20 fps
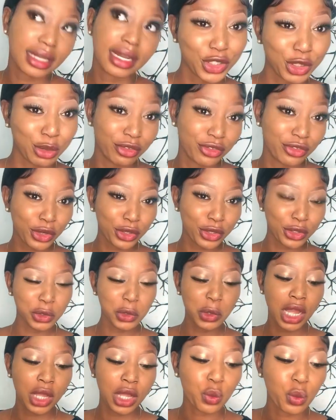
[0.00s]
So before you go
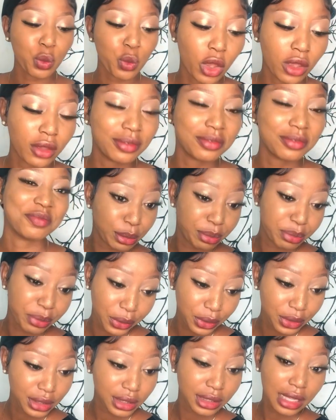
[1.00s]
and but
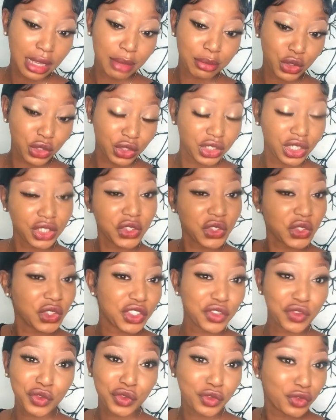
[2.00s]
I'm just here to
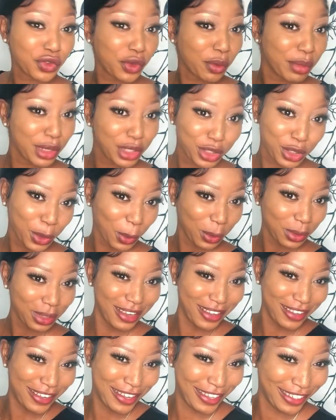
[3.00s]
give you information.
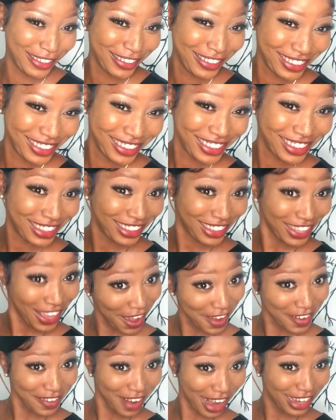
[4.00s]

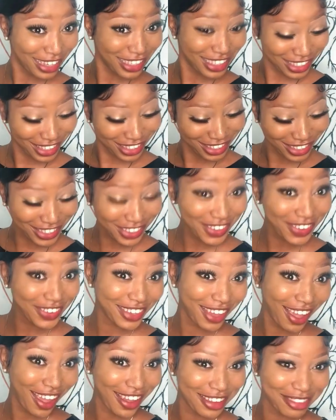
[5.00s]
Alright? It's
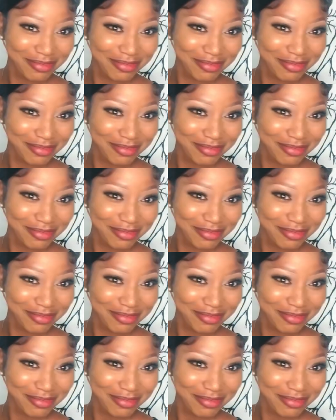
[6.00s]
okay.